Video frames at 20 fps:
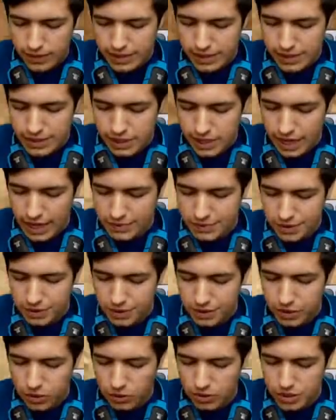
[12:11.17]
This is an
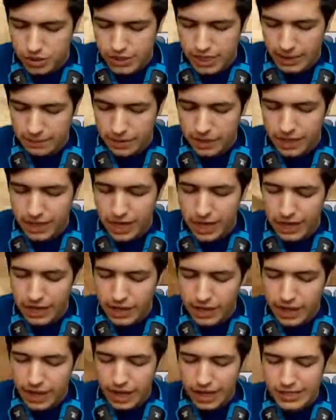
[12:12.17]
absolutely gorgeous game. But
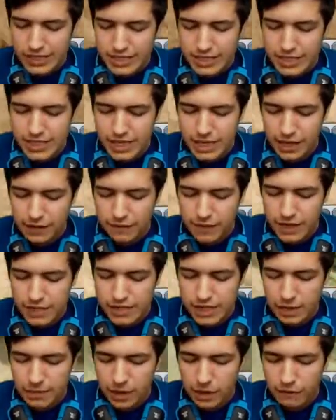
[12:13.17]
again, as I said, if
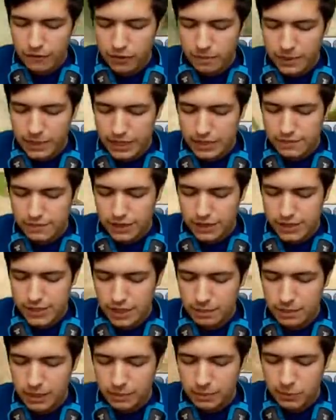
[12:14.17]
this came out for the PS
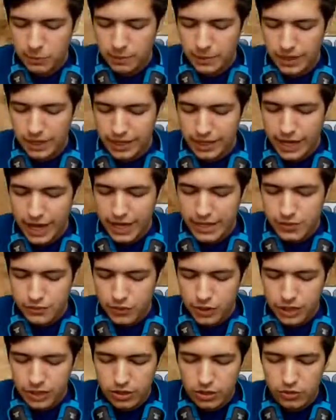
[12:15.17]
Vita, people would be like, yeah, it's
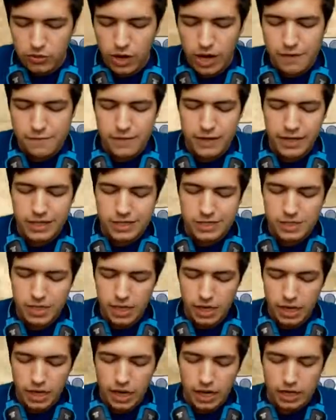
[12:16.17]
really good graphics.
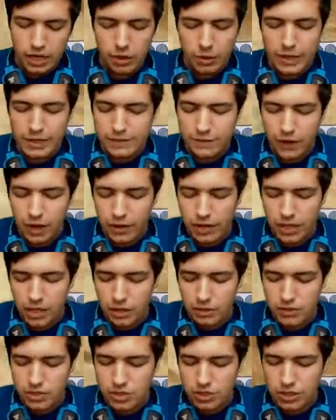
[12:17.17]
You know, it's very
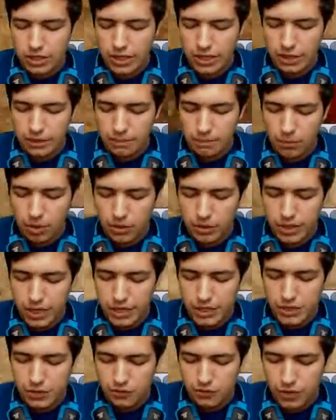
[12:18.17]
close to the Mod
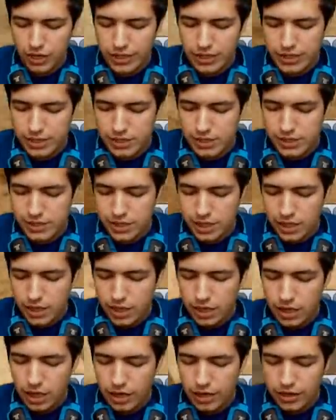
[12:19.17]
Nation Racers
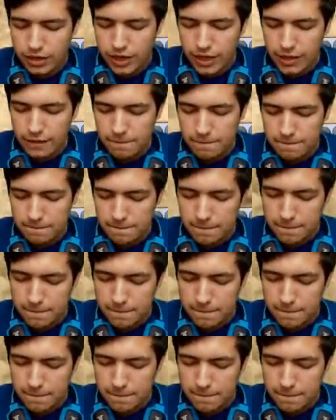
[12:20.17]
kind of thing.